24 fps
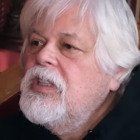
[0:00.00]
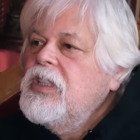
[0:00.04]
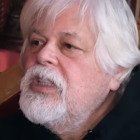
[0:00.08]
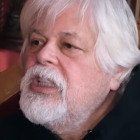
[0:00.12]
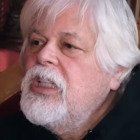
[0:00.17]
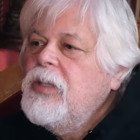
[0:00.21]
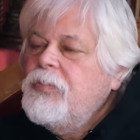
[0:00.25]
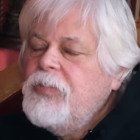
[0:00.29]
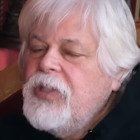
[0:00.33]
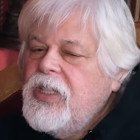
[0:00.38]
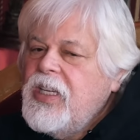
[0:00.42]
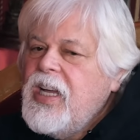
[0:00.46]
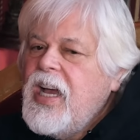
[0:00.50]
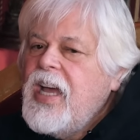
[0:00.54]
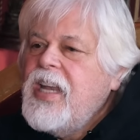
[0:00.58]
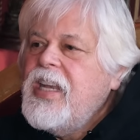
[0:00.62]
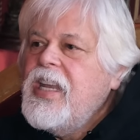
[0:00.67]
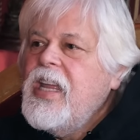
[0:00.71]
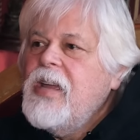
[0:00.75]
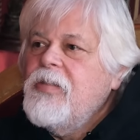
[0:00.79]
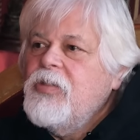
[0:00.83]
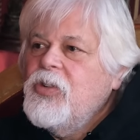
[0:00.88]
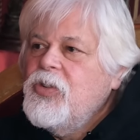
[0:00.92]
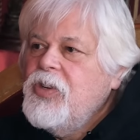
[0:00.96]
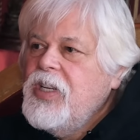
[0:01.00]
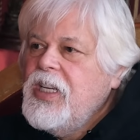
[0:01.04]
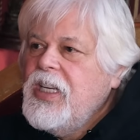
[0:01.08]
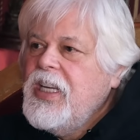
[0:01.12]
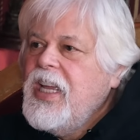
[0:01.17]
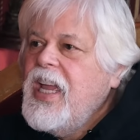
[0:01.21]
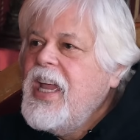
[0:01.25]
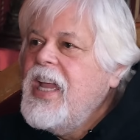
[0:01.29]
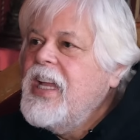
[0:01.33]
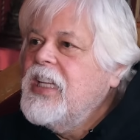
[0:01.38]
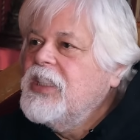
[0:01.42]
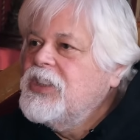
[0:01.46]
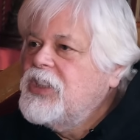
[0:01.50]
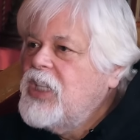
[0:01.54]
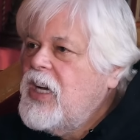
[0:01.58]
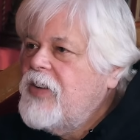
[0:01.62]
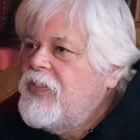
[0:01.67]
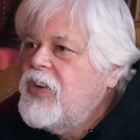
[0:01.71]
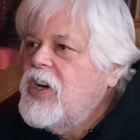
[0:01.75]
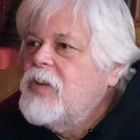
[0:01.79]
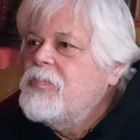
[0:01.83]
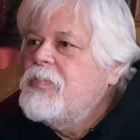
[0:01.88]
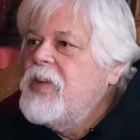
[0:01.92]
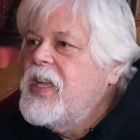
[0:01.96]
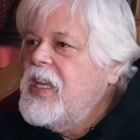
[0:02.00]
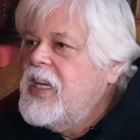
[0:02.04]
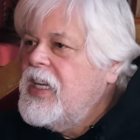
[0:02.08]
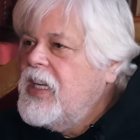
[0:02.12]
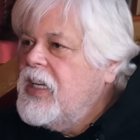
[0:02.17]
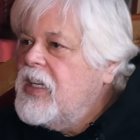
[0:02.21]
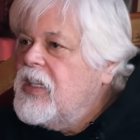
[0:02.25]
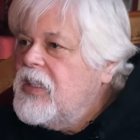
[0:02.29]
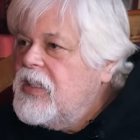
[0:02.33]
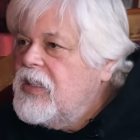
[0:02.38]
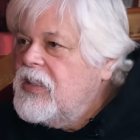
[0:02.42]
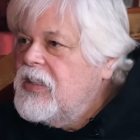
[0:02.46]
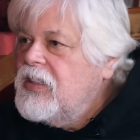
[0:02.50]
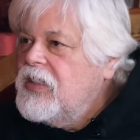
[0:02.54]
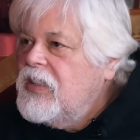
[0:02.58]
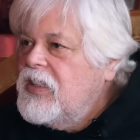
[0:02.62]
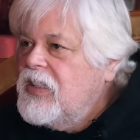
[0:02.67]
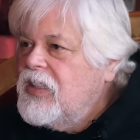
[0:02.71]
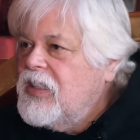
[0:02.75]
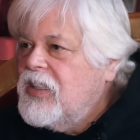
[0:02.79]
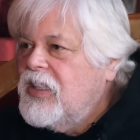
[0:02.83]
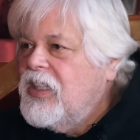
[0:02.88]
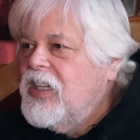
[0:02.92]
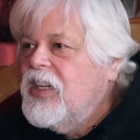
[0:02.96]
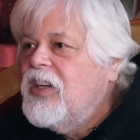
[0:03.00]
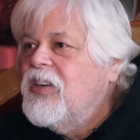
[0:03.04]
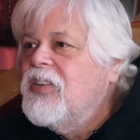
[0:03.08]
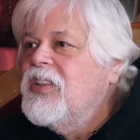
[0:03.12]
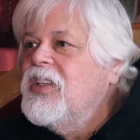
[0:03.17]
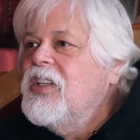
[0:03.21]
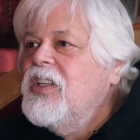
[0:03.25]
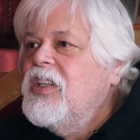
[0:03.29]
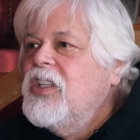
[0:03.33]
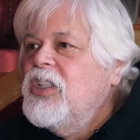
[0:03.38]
Keep your goddamn greedy hands off our penny, you know.